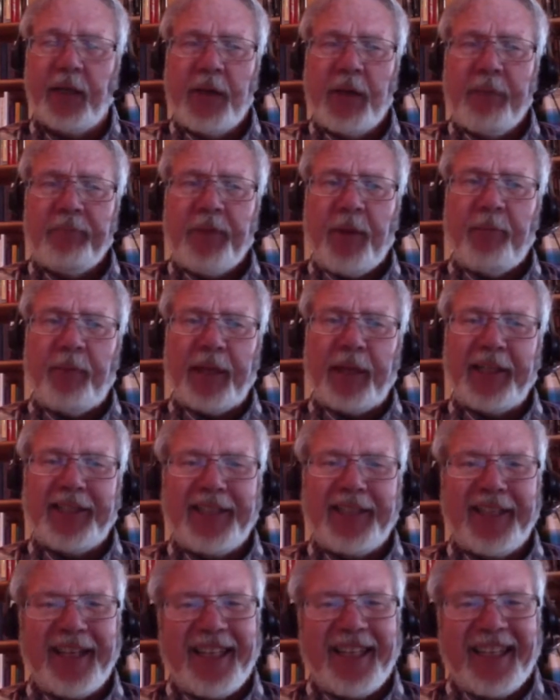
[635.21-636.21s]
Yeah. But
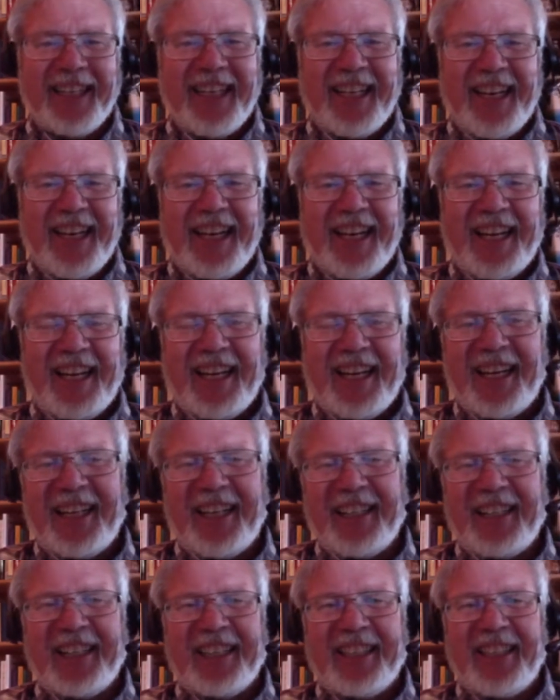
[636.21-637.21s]
uh,
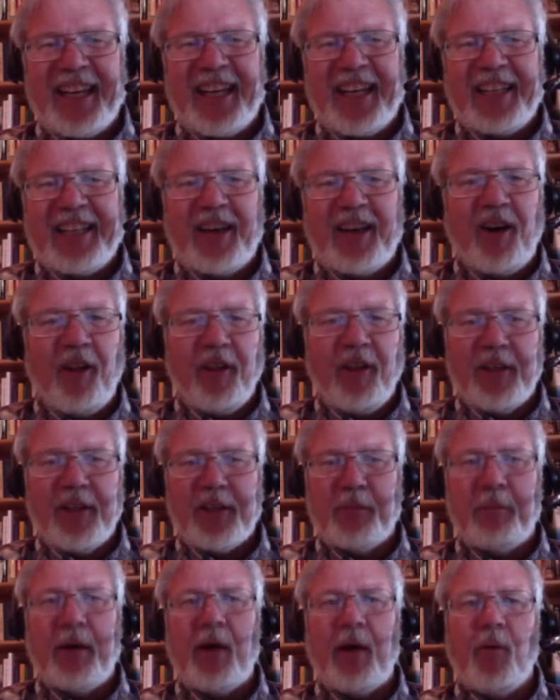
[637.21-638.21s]
uh, all this is
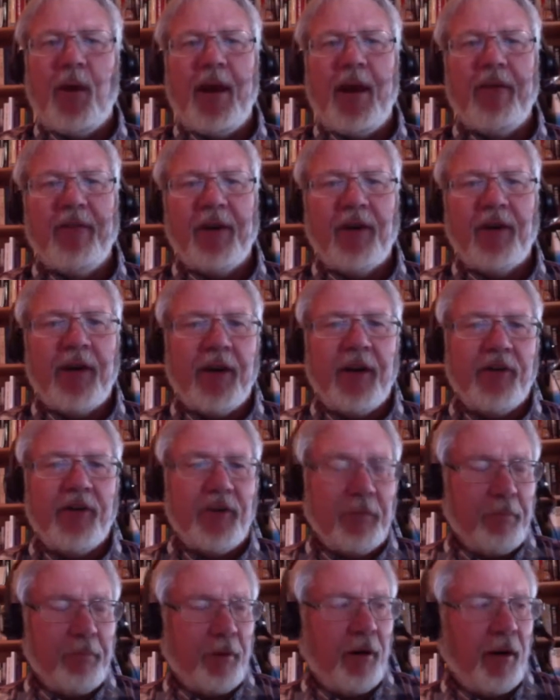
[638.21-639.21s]
by way of
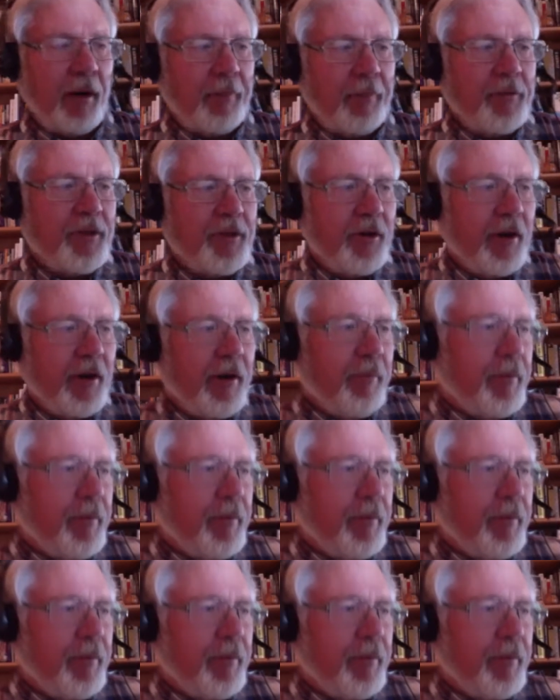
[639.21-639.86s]
introduction, Paul. I'm sorry to be